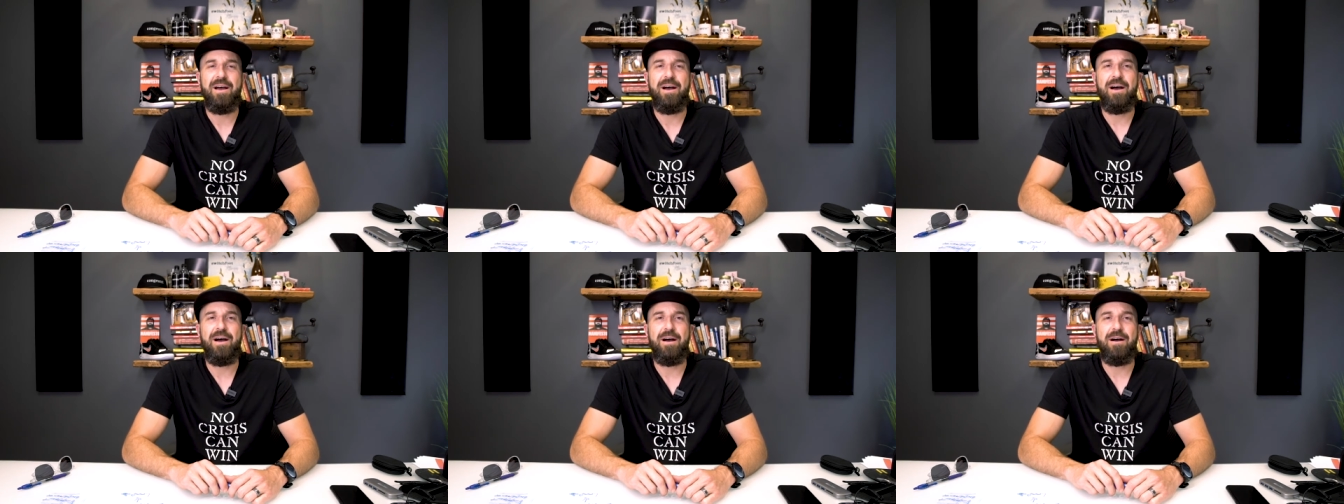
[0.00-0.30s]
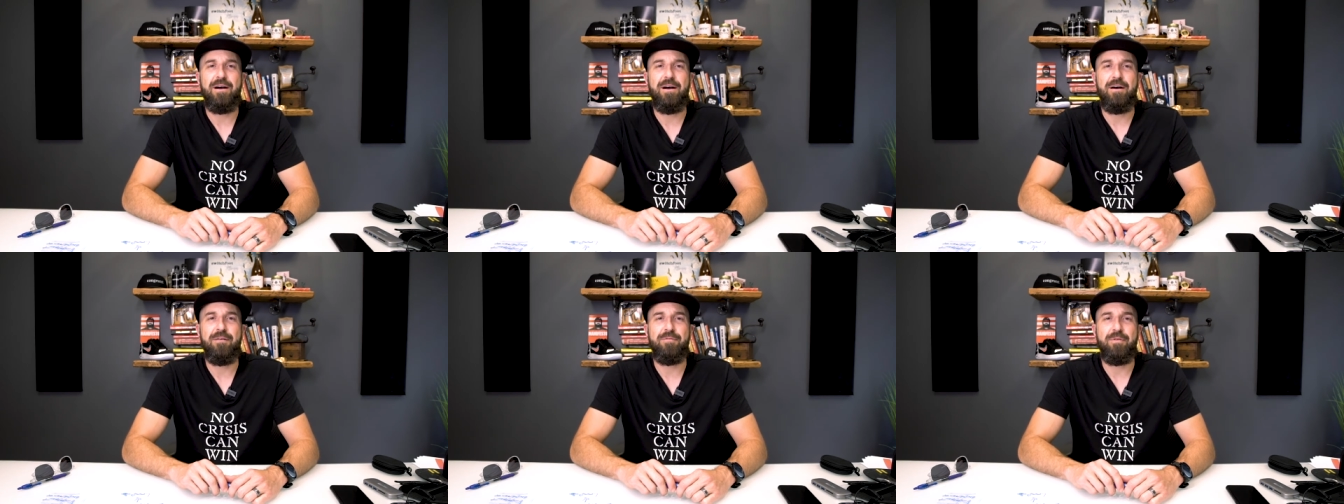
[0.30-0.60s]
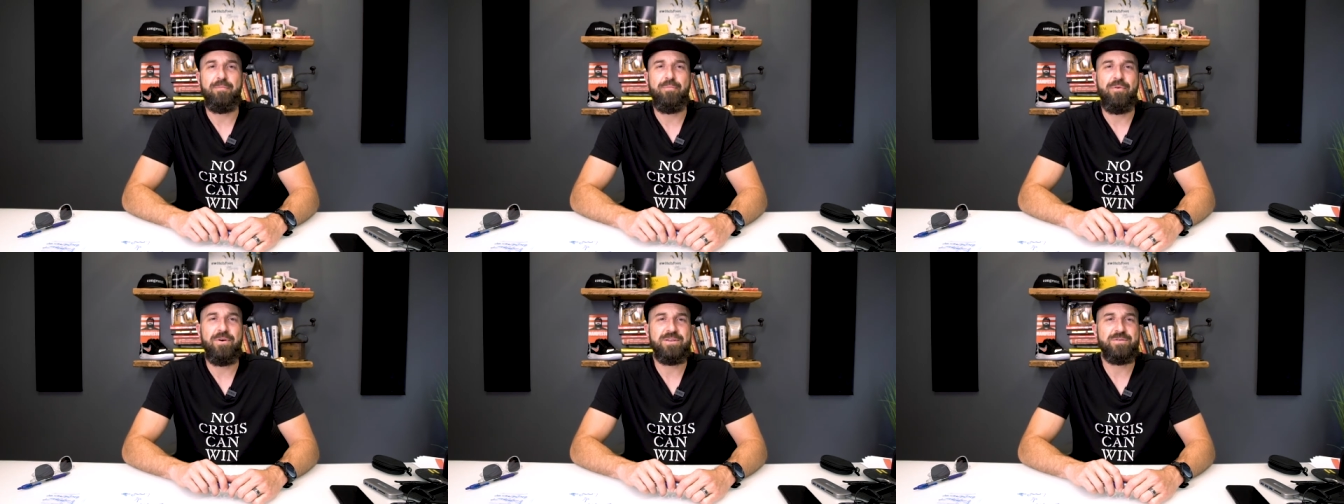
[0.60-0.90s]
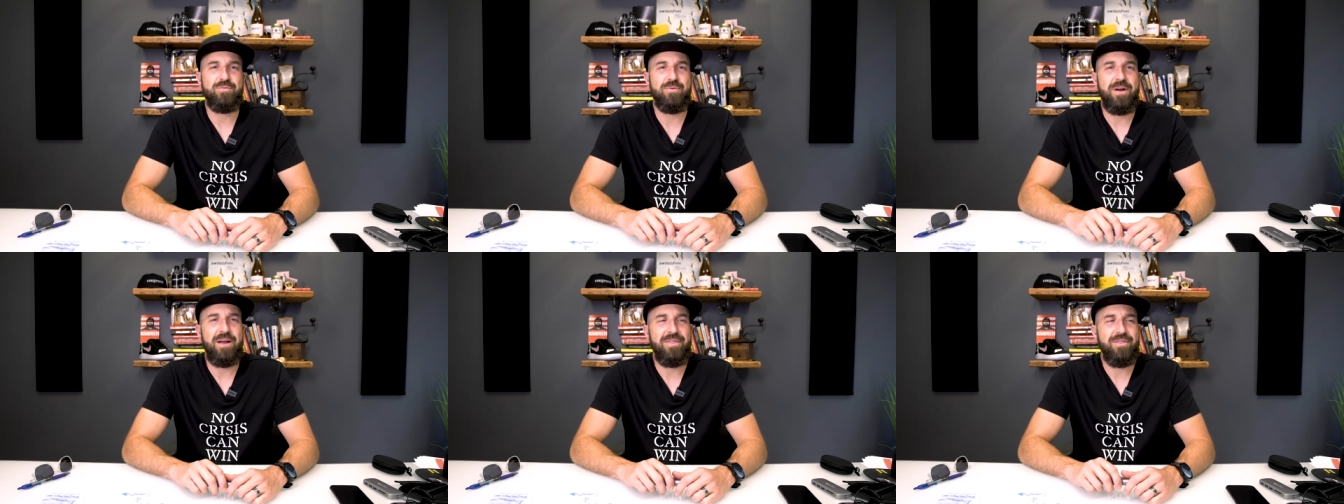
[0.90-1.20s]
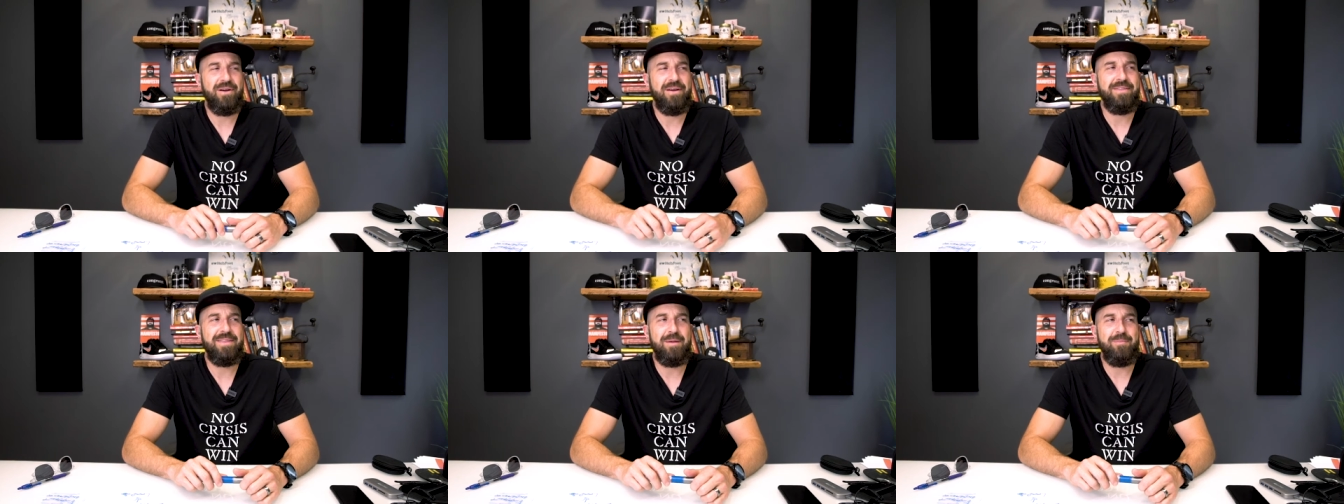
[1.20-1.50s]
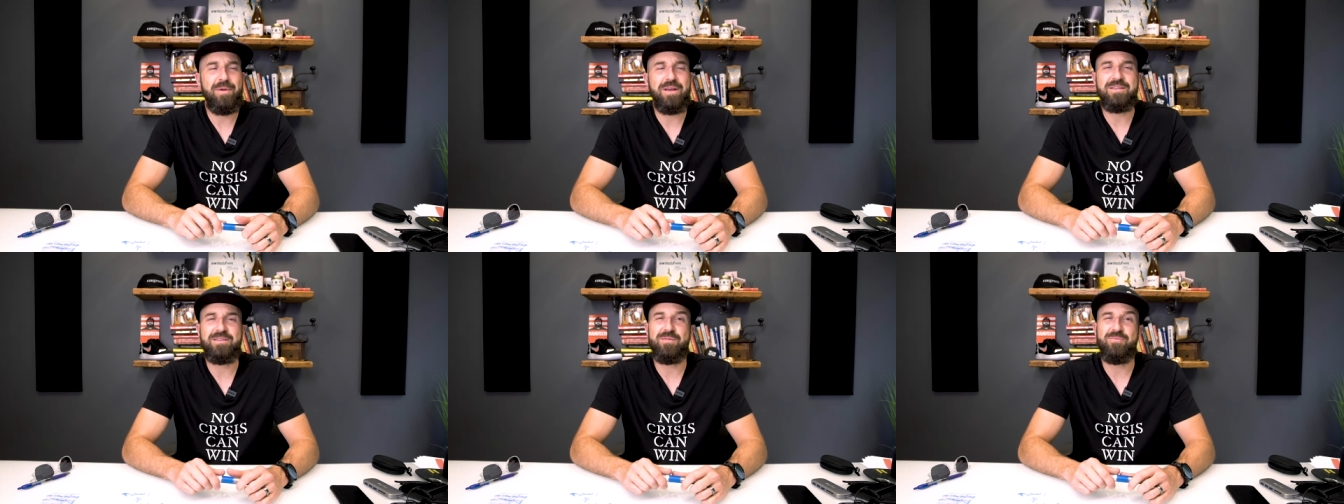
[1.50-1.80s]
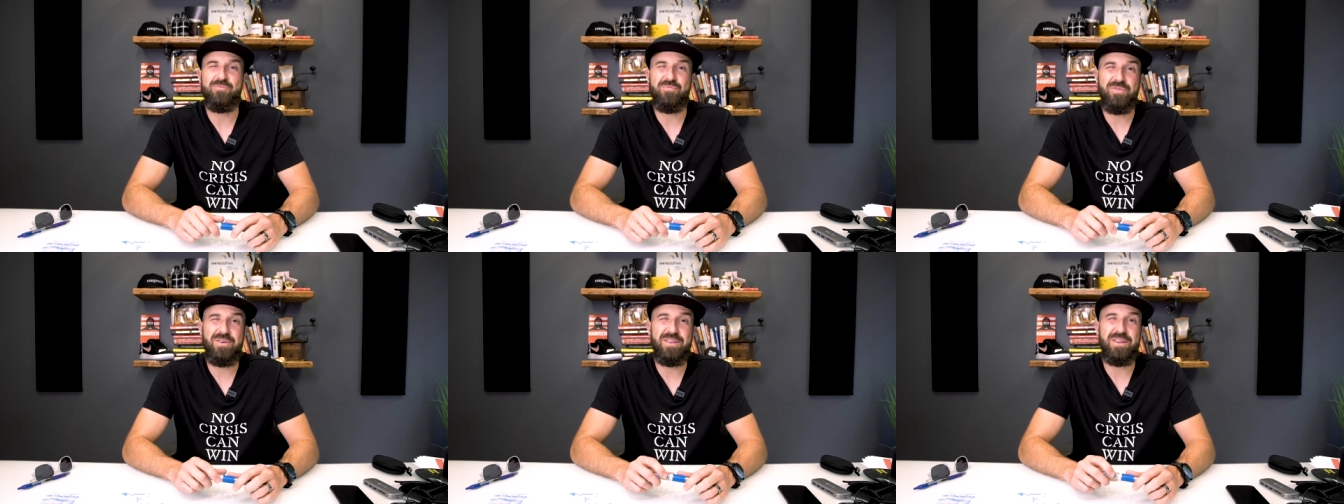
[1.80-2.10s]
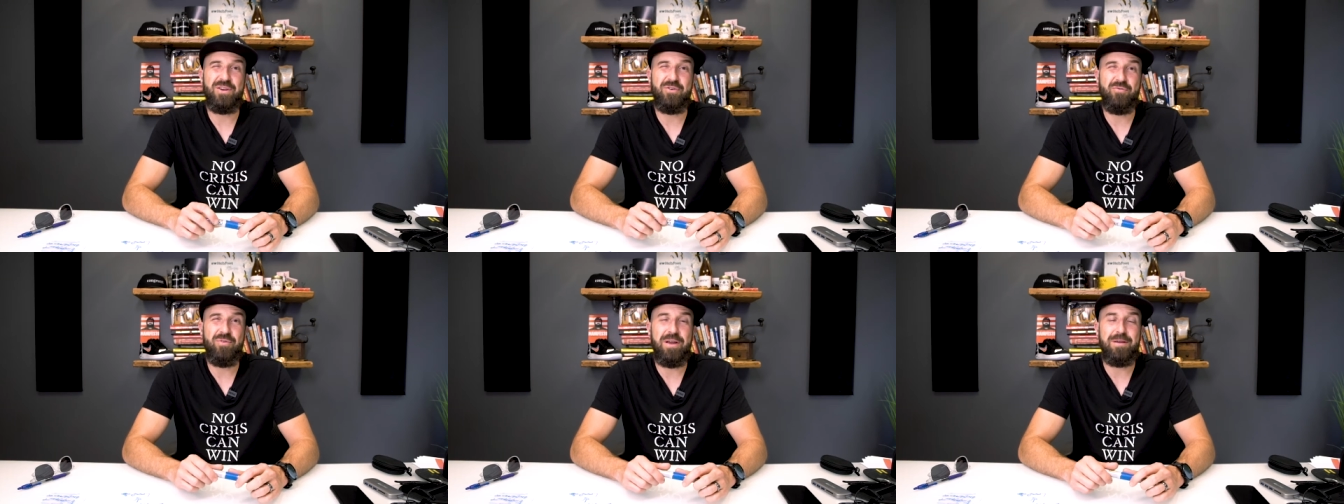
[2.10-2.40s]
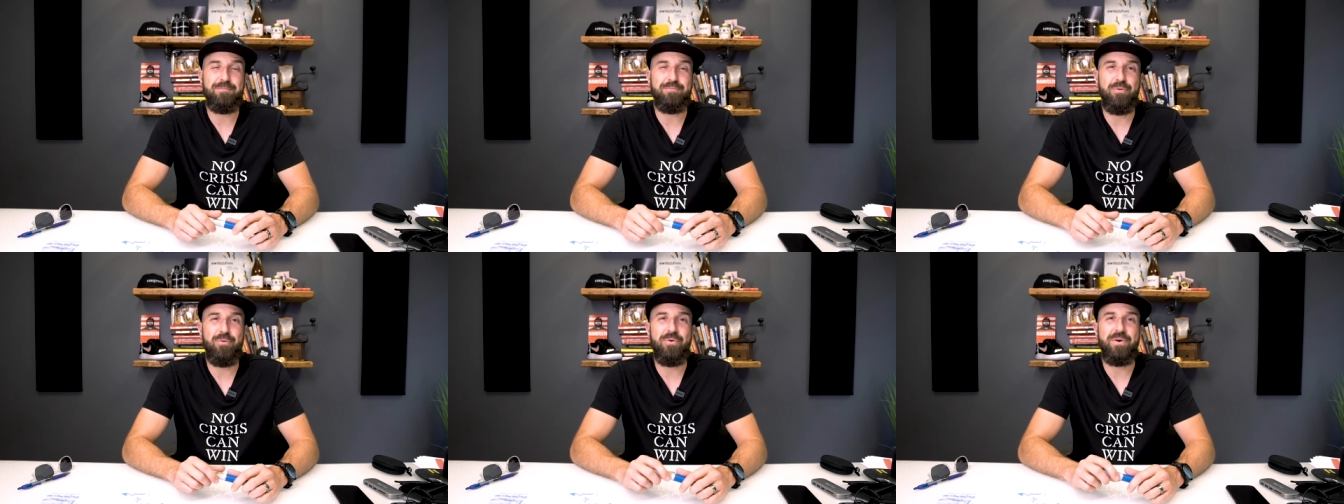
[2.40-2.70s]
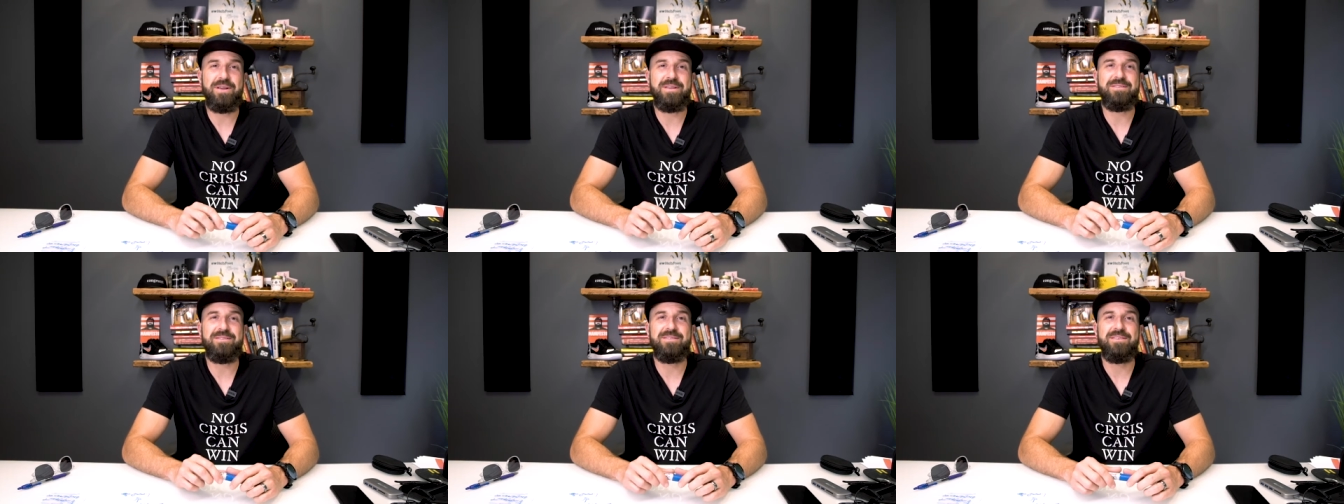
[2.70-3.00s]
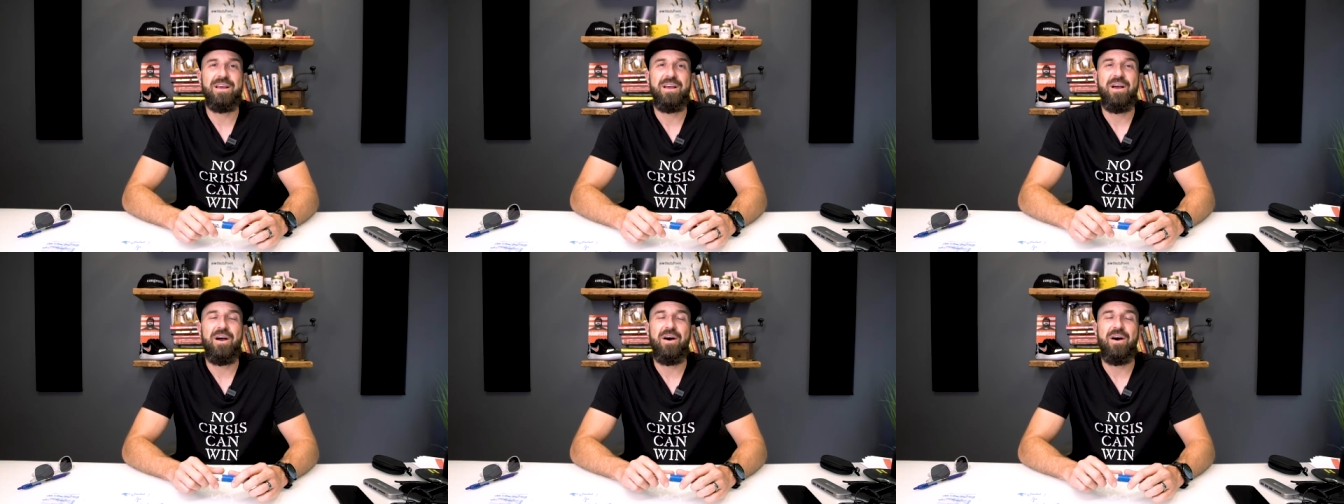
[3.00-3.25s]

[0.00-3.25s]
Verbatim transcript: Uh, of the points where I thought they made some really great points